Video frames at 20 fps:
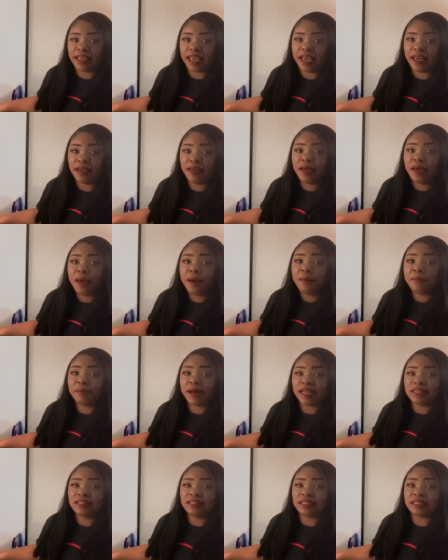that
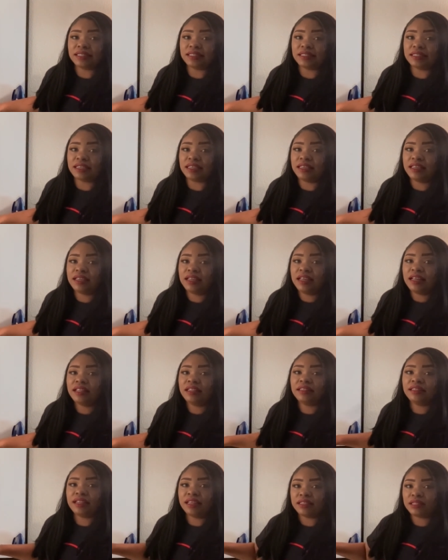by 60.
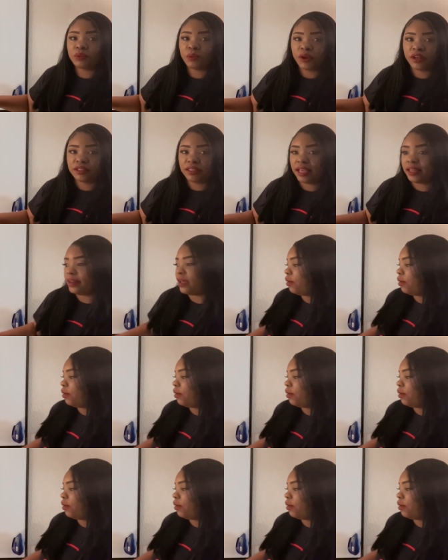Let's work that